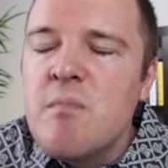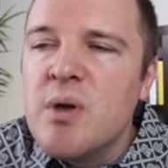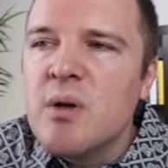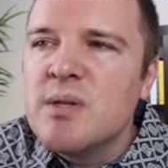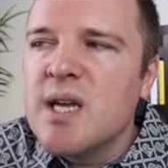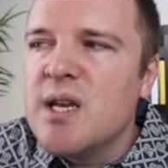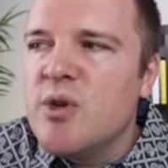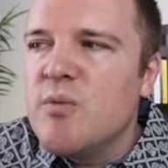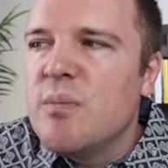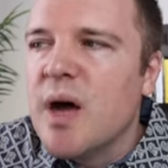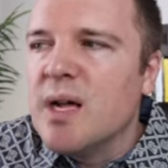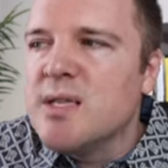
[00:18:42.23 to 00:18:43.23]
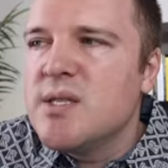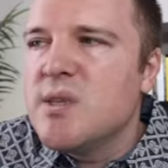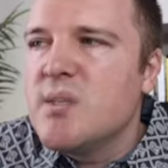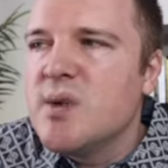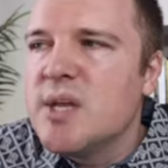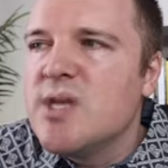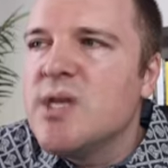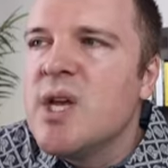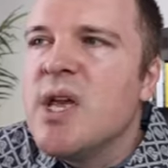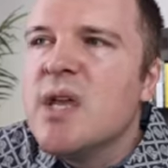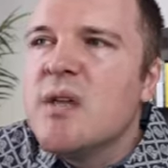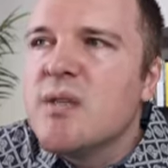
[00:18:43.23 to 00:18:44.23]
build a new pontoon bridge
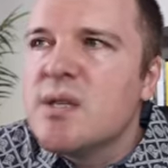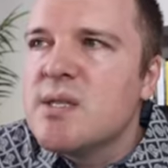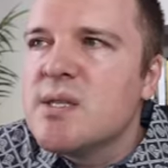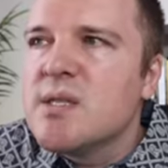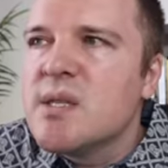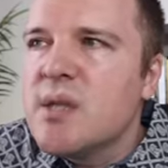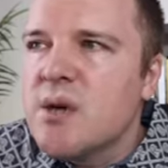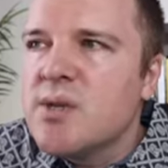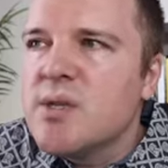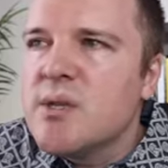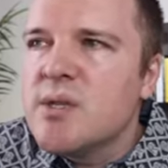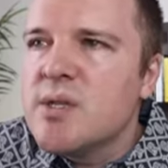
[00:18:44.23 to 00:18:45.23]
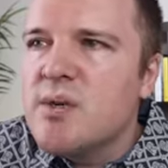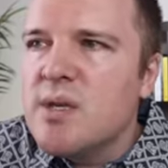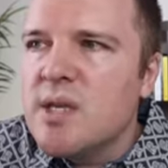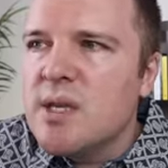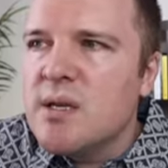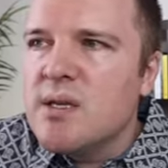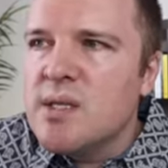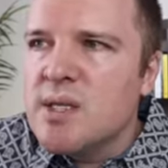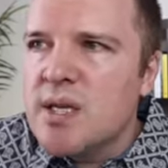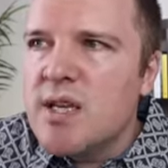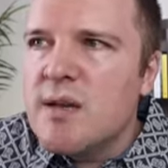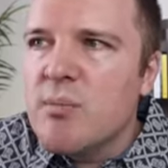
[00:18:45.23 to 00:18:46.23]
this is closer to the
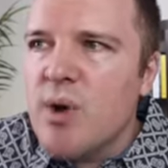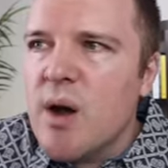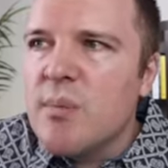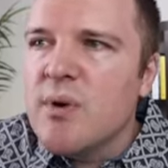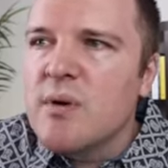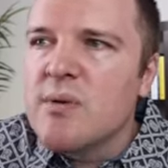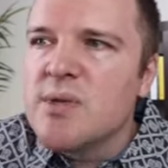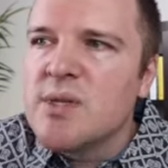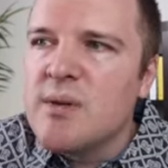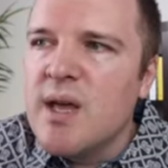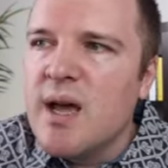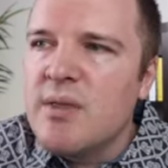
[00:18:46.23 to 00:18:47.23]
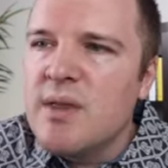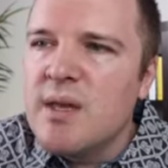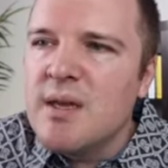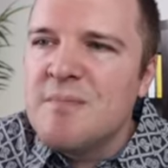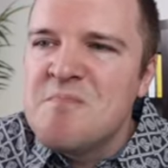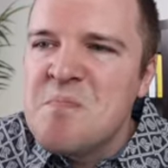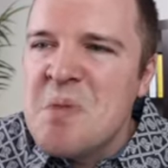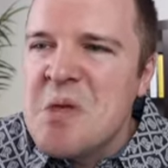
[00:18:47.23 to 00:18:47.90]
city proper so that the